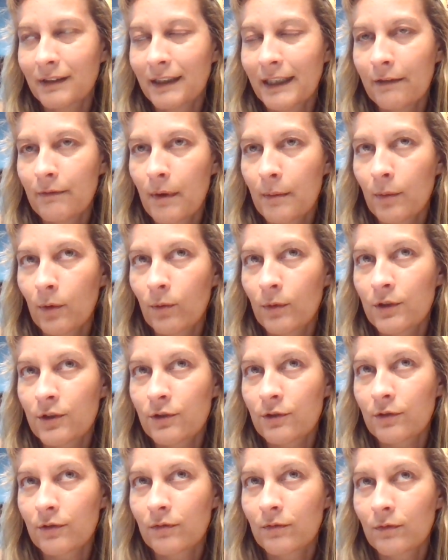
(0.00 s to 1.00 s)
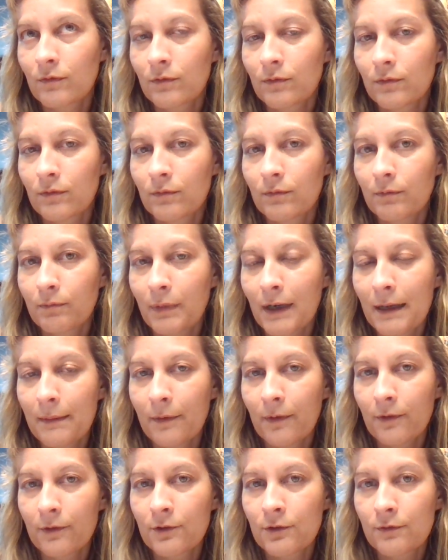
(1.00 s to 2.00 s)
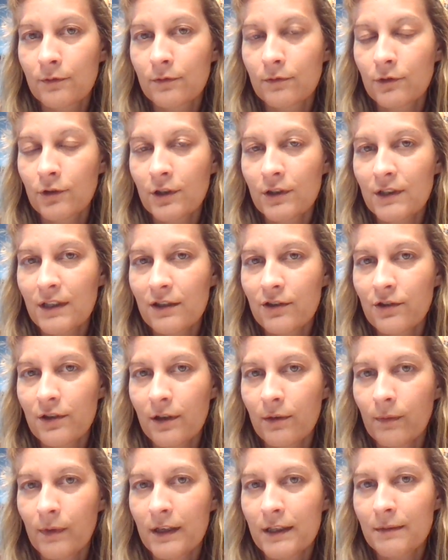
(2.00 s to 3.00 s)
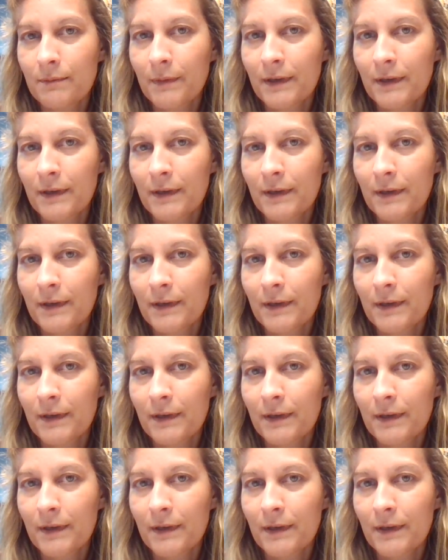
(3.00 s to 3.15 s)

I can't remember which Bible translation that was,